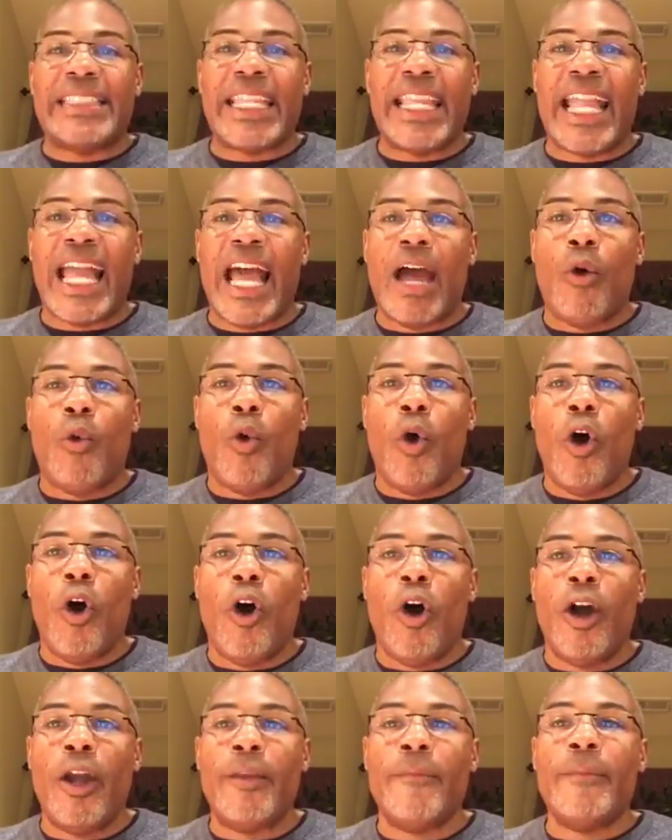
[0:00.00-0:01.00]
thing I
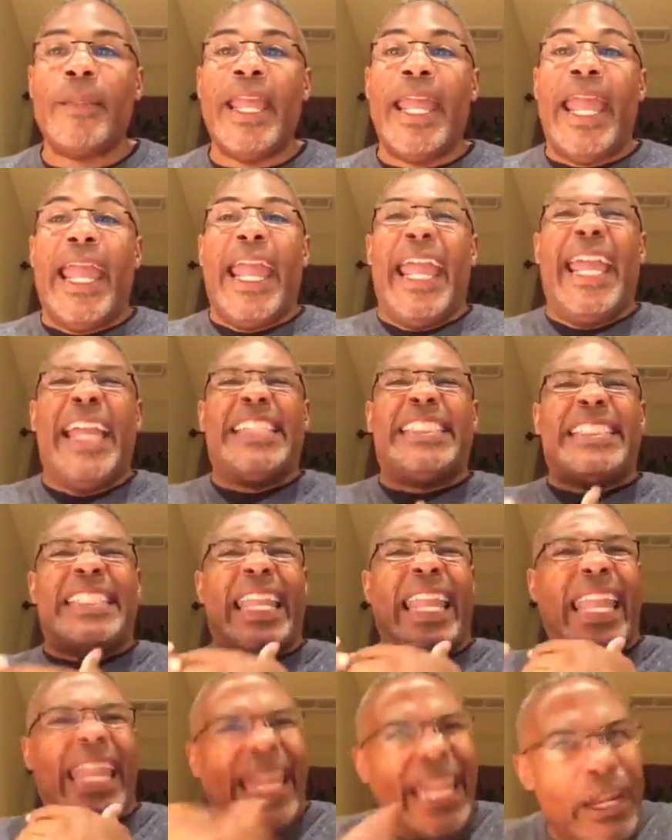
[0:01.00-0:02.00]
want is to
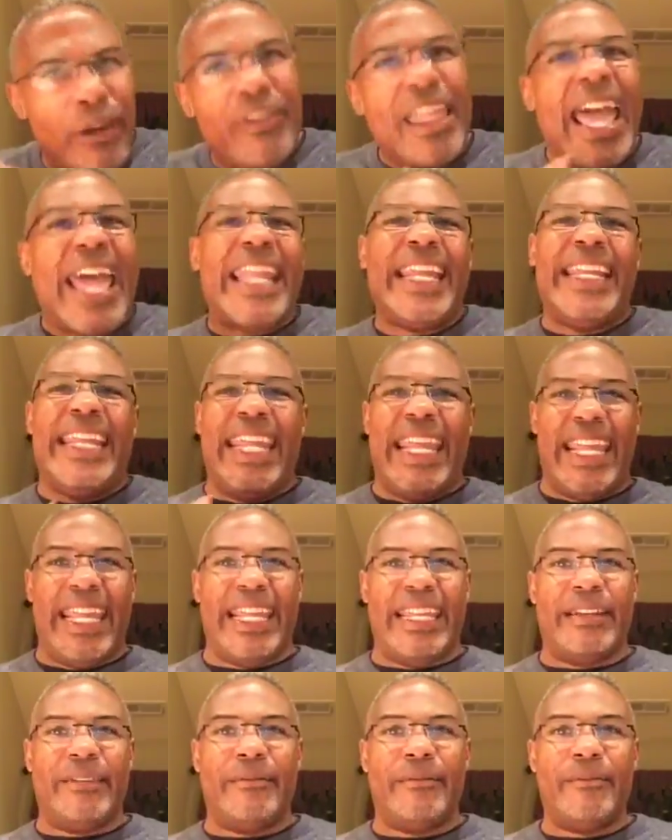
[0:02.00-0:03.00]
hear that
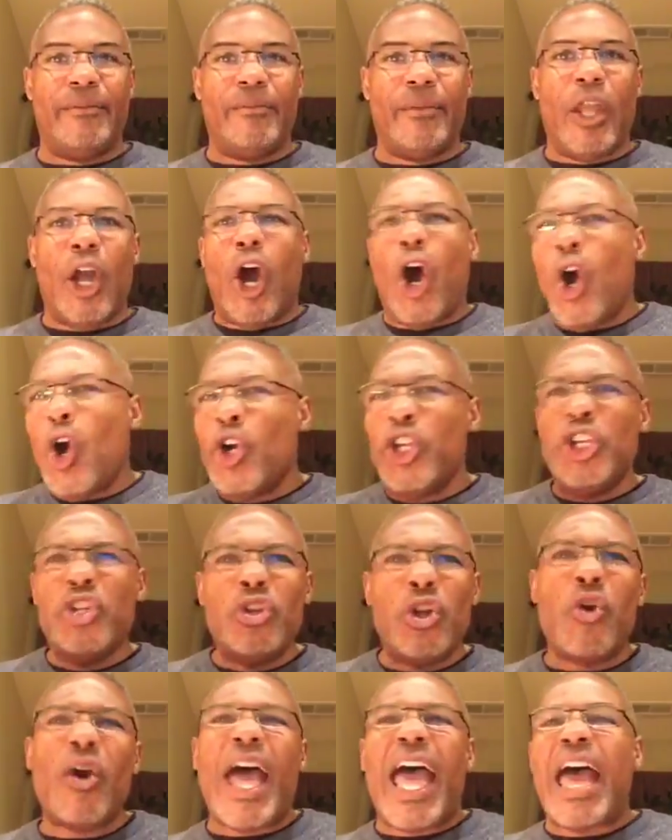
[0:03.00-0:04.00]
again. Oh, you
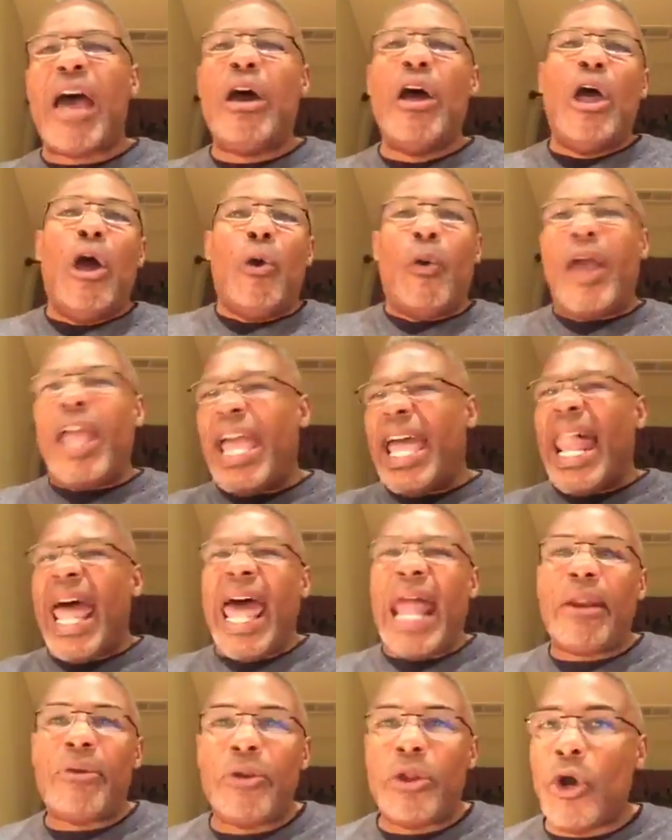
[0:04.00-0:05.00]
know how? Well,
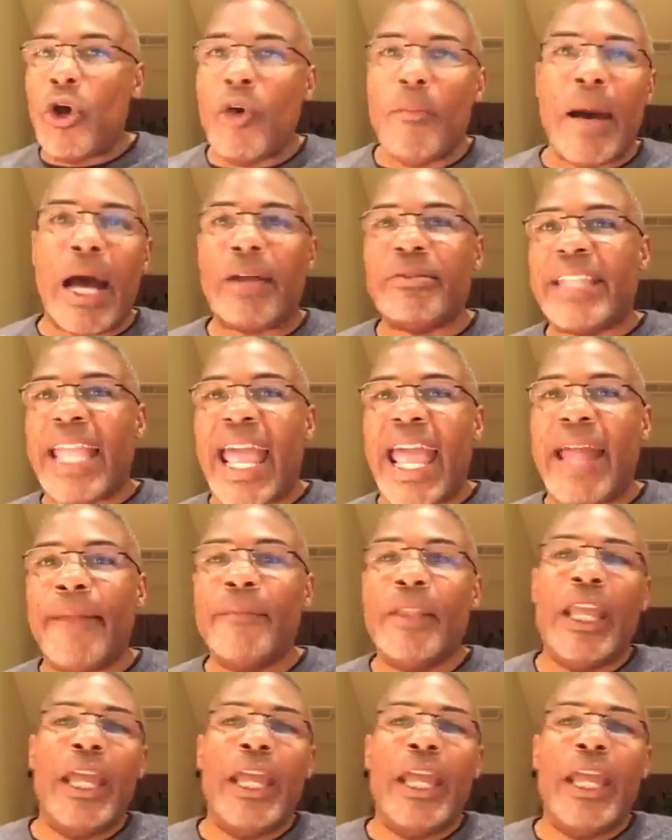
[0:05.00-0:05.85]
I don't know about that,